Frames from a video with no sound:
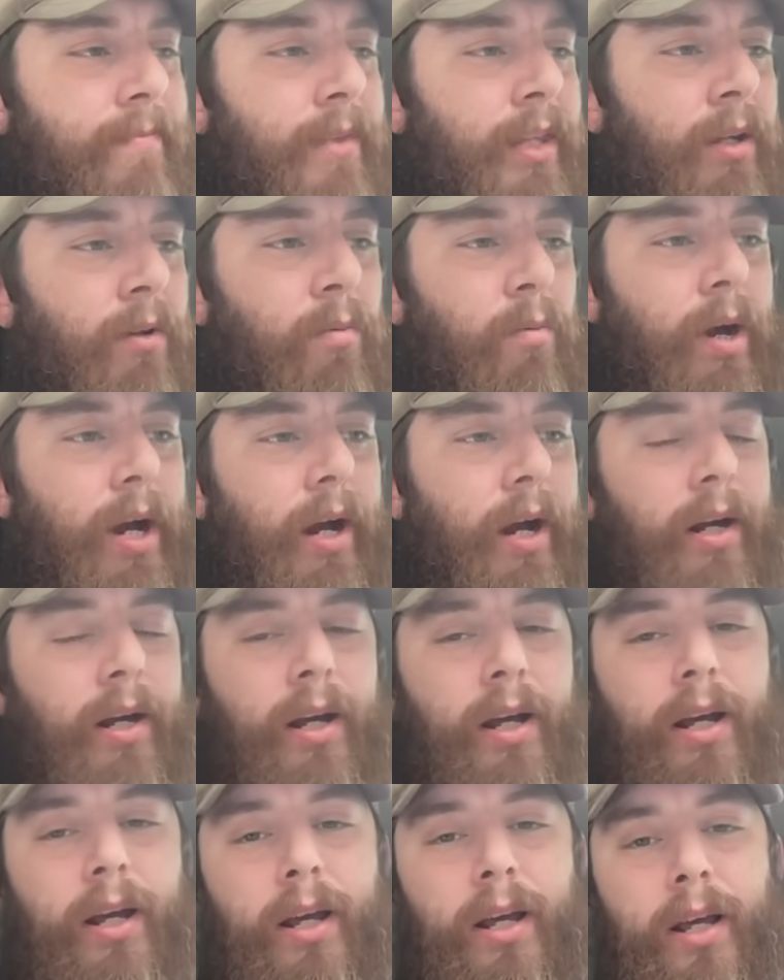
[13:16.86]
where
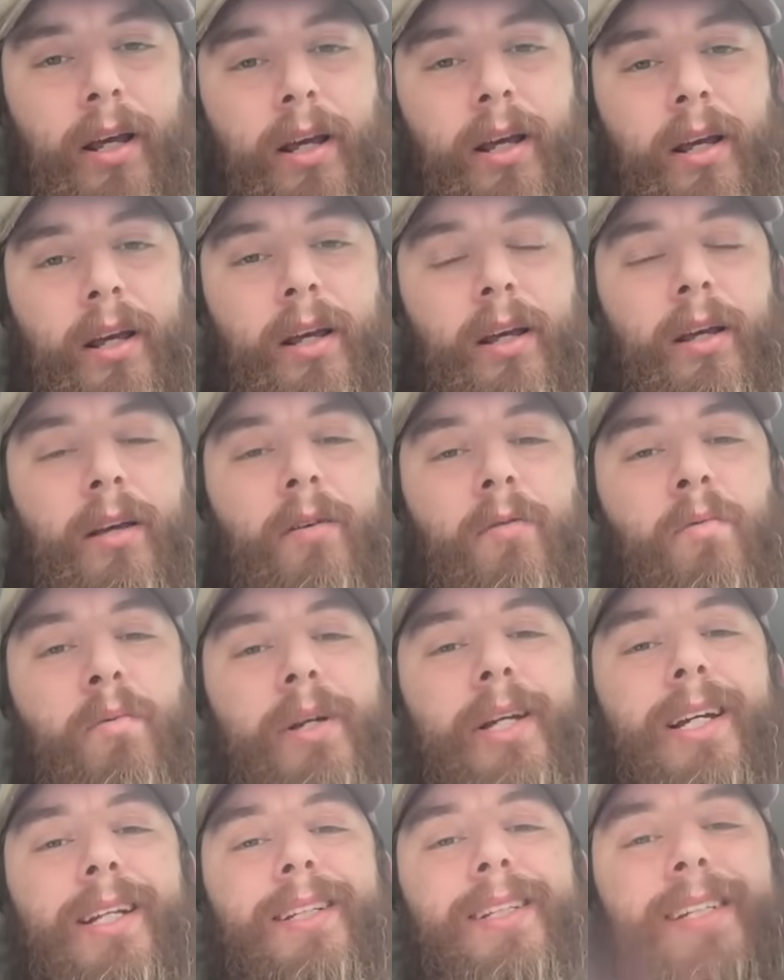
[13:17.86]
we
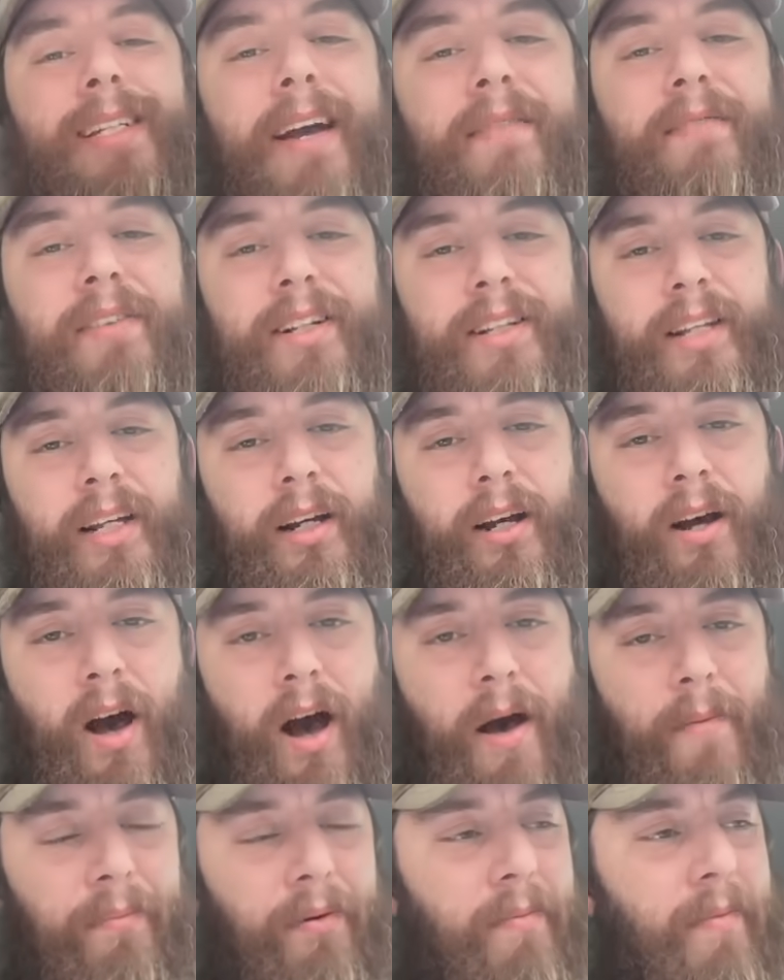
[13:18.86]
could see everything
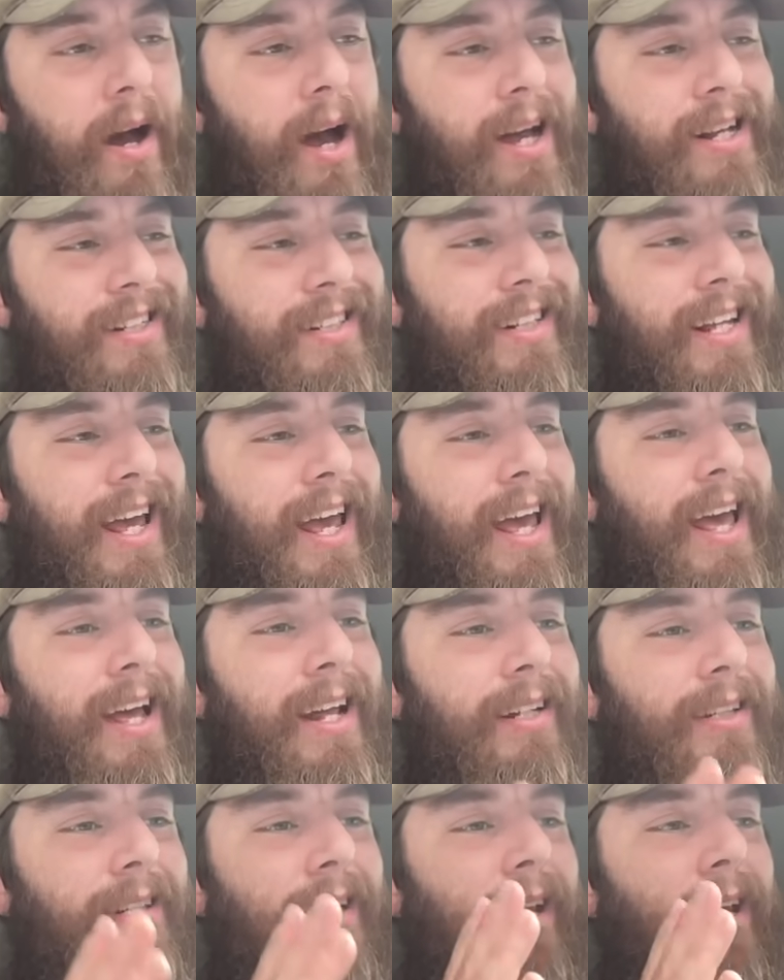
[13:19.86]
compromised,
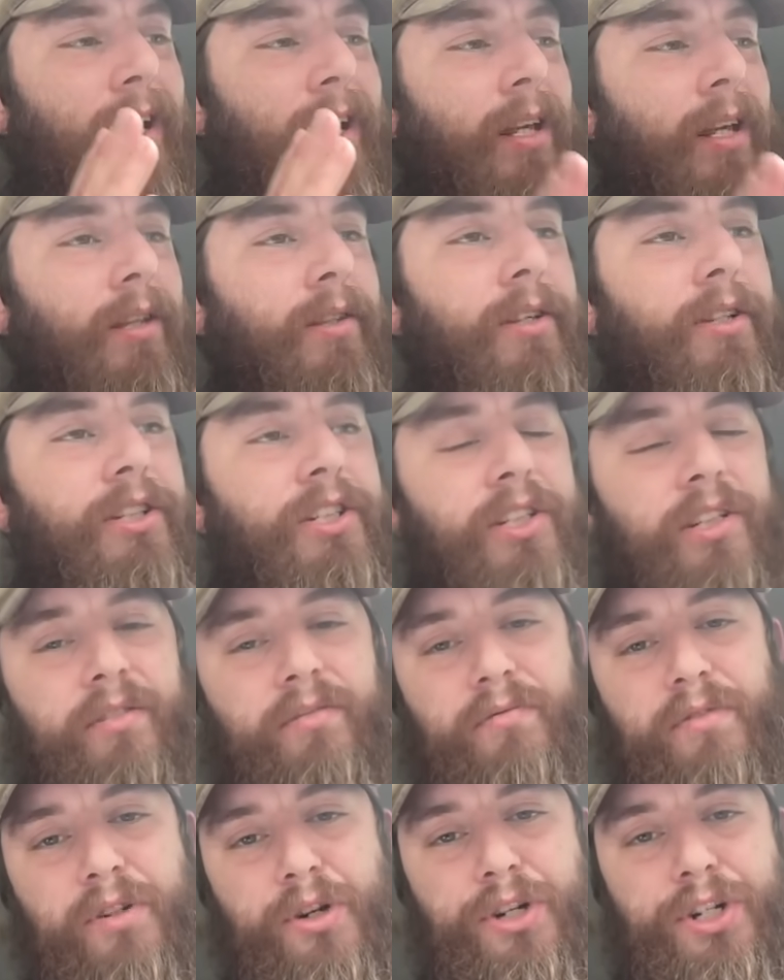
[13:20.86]
and the
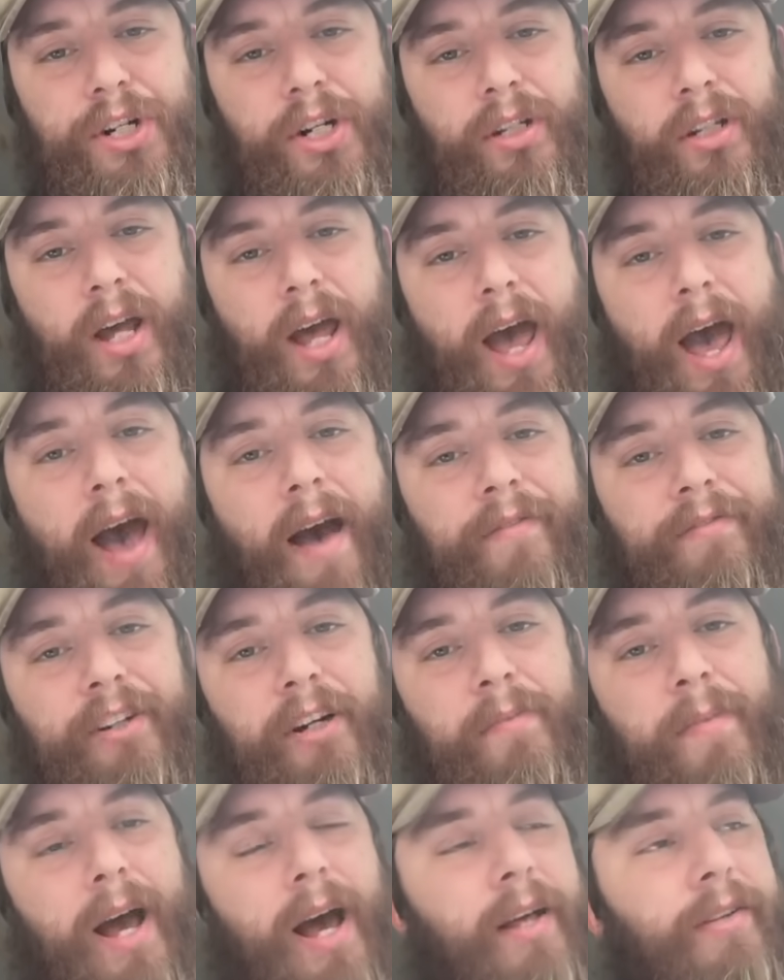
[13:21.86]
solution, the
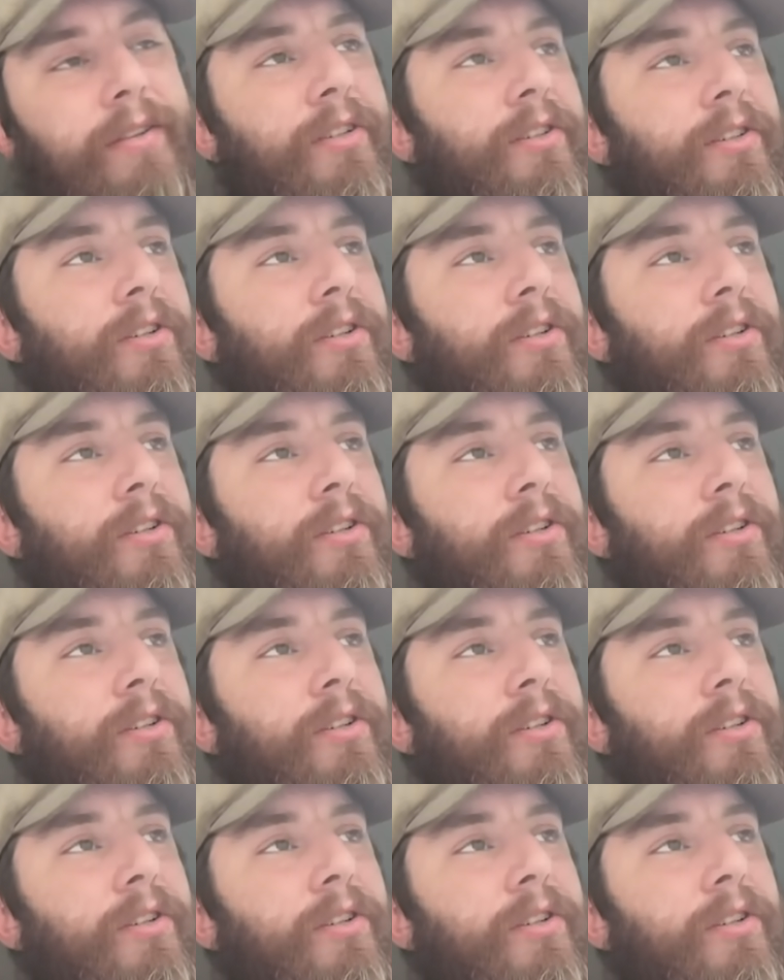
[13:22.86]
aftermath, is